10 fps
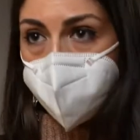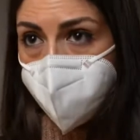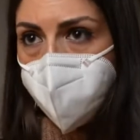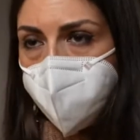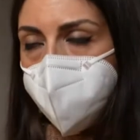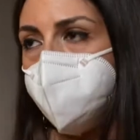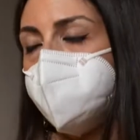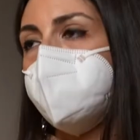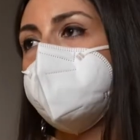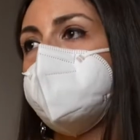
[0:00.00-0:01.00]
of A-beta
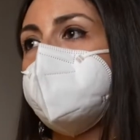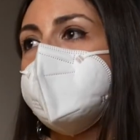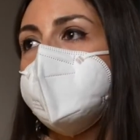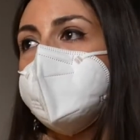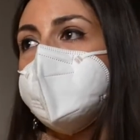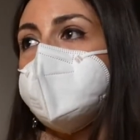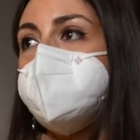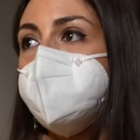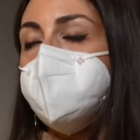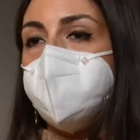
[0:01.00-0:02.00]
pathology.
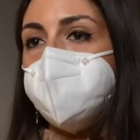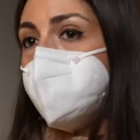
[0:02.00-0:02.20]
So we might